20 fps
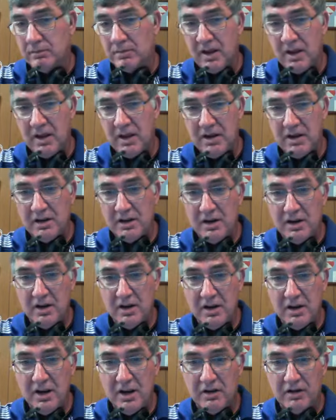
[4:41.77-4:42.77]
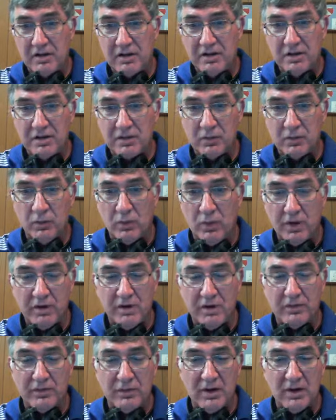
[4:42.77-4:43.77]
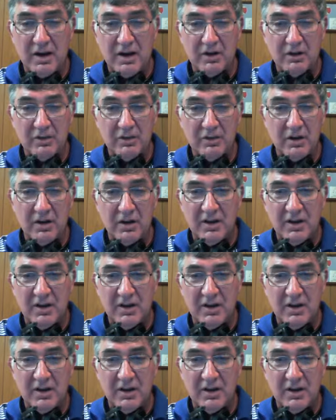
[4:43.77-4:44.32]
and it is just wonderful how